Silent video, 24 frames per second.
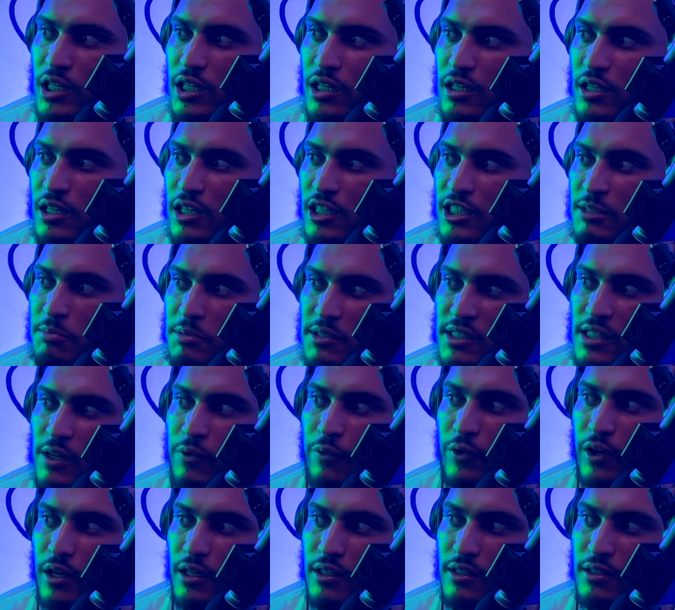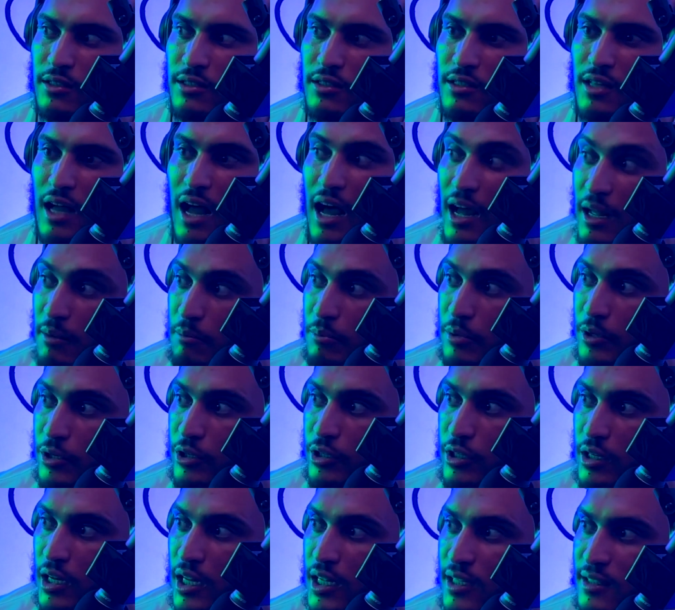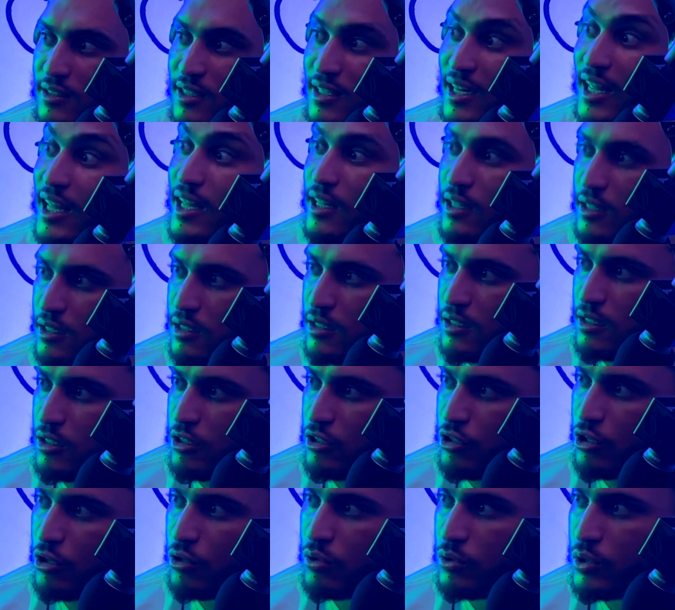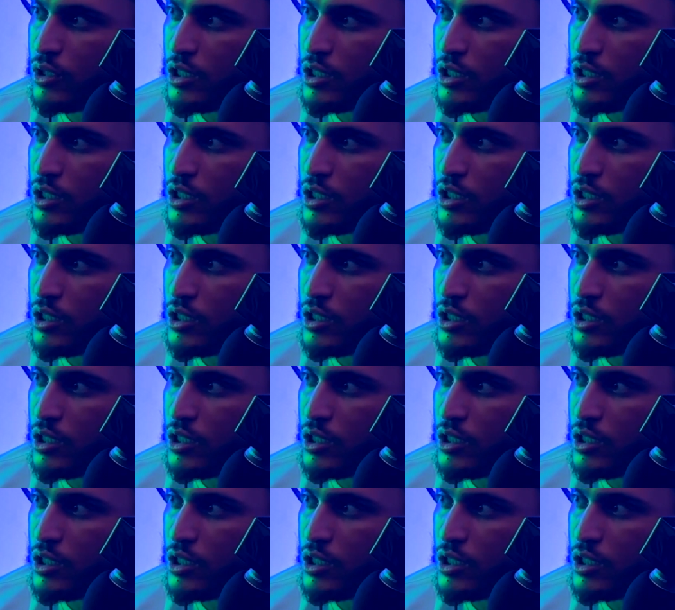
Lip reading: in a specific time period, like today. You know,